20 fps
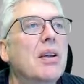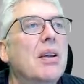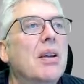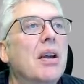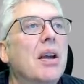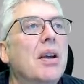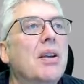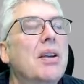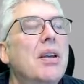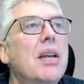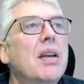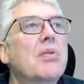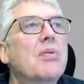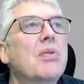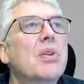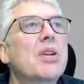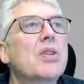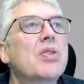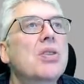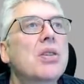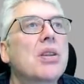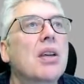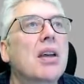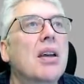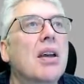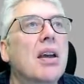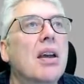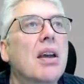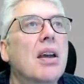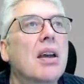And here is
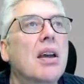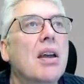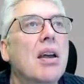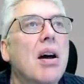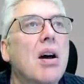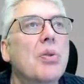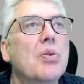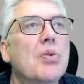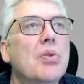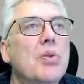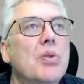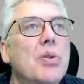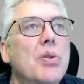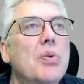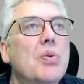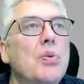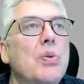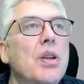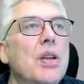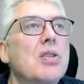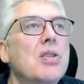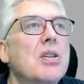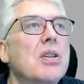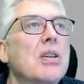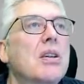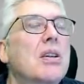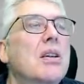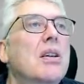the how to do this.